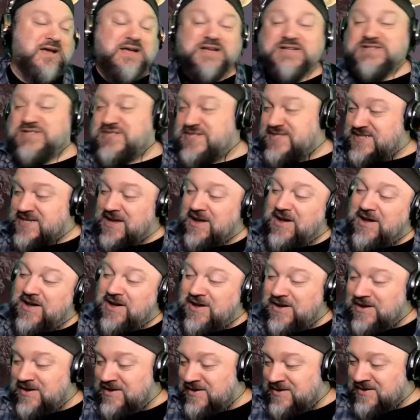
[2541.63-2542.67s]

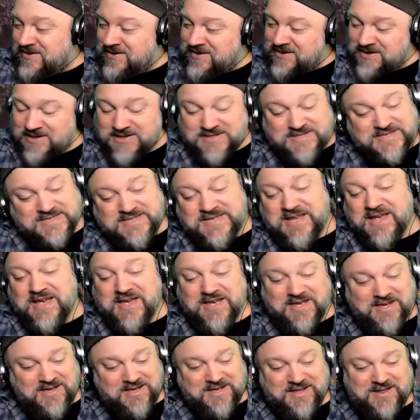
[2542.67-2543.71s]
Son, he
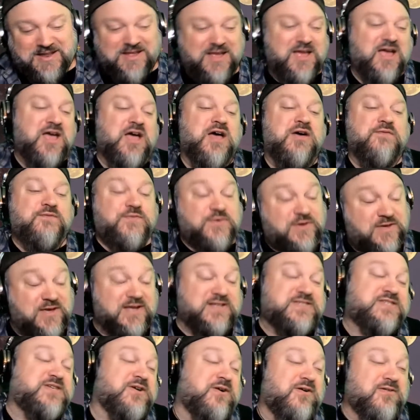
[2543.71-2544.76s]
said,
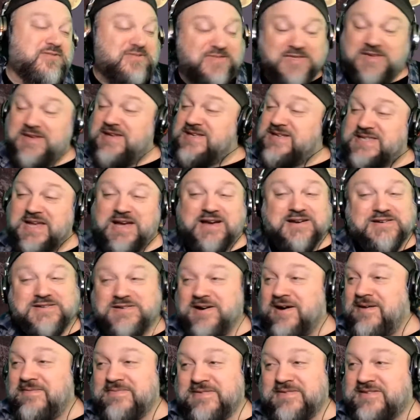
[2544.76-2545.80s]
forget your things, I
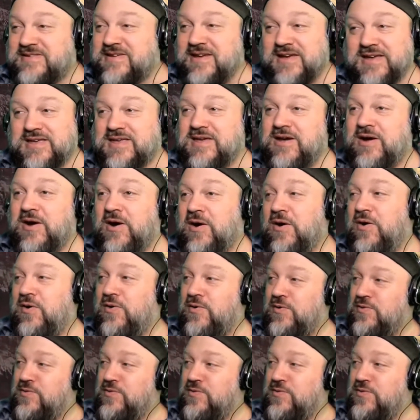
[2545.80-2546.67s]
come to take you home.